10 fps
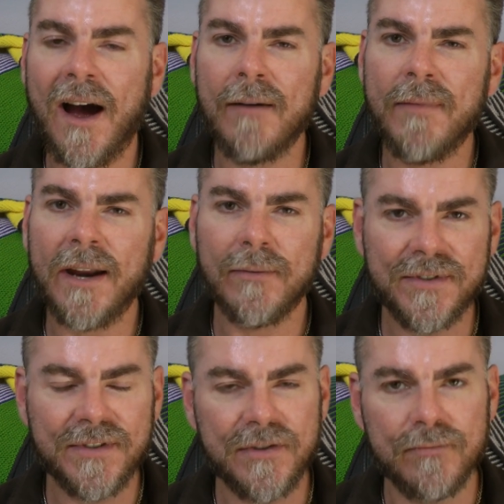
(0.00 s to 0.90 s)
Um, and it
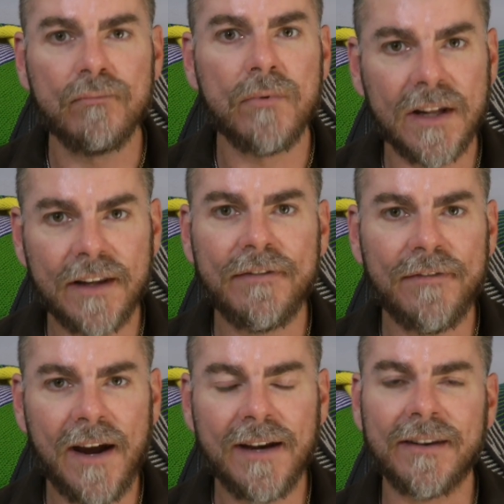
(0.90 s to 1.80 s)
was just really
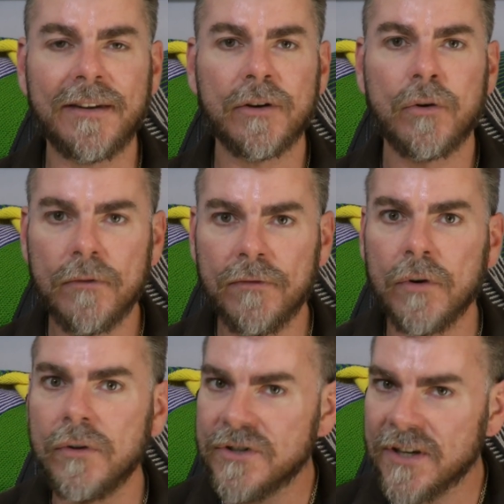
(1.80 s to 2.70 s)
fun. Good
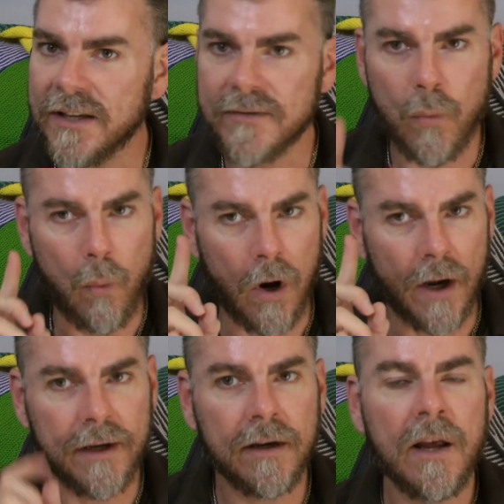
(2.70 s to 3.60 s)
food, cheese,
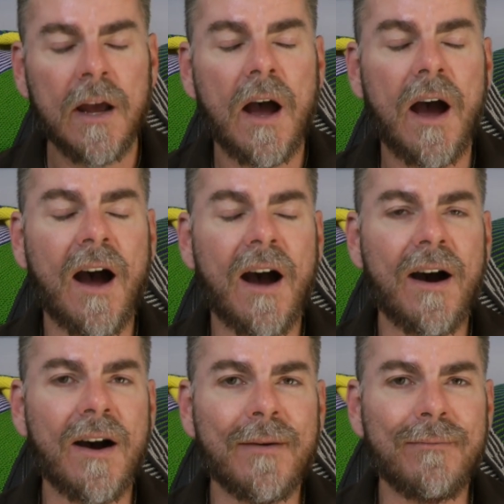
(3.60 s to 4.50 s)
wine.
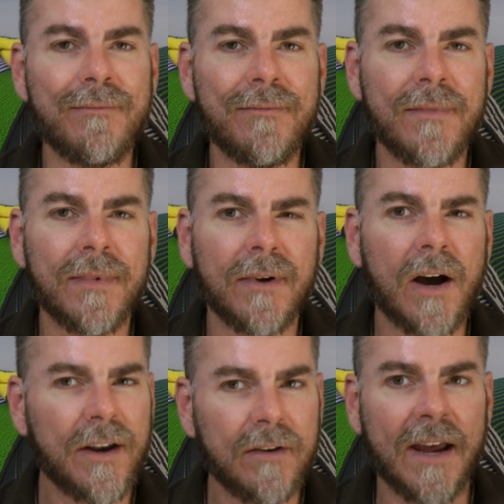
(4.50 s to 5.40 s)
Um,
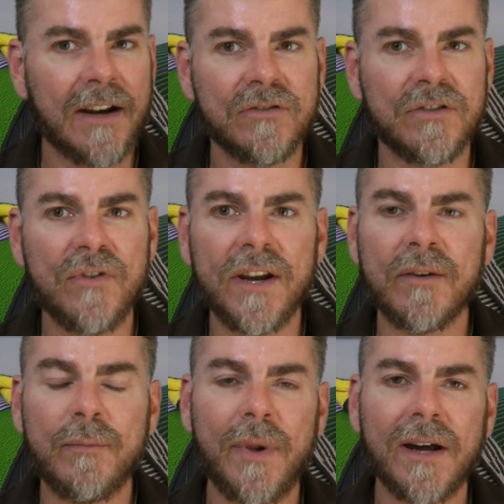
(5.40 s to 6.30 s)
I don't actually
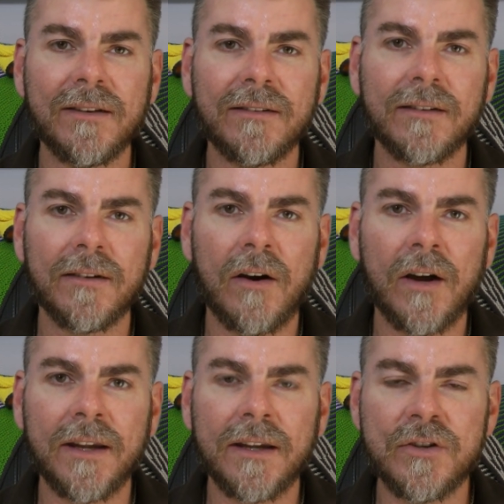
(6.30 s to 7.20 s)
drink, but
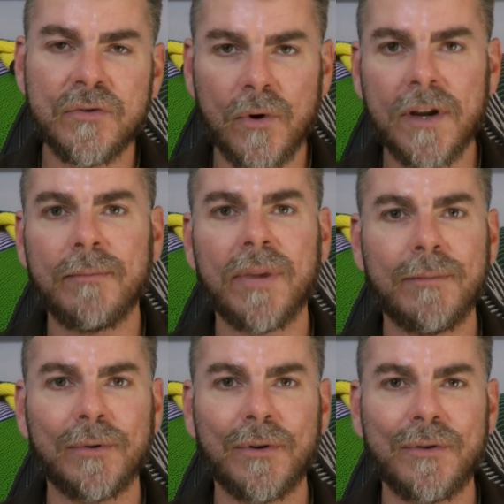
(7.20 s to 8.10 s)
I enjoy
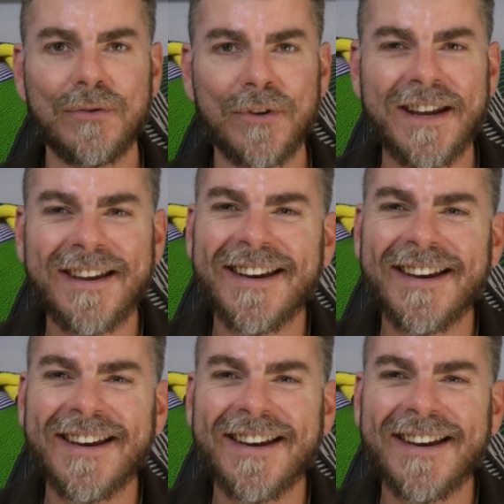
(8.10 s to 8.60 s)
people who drink.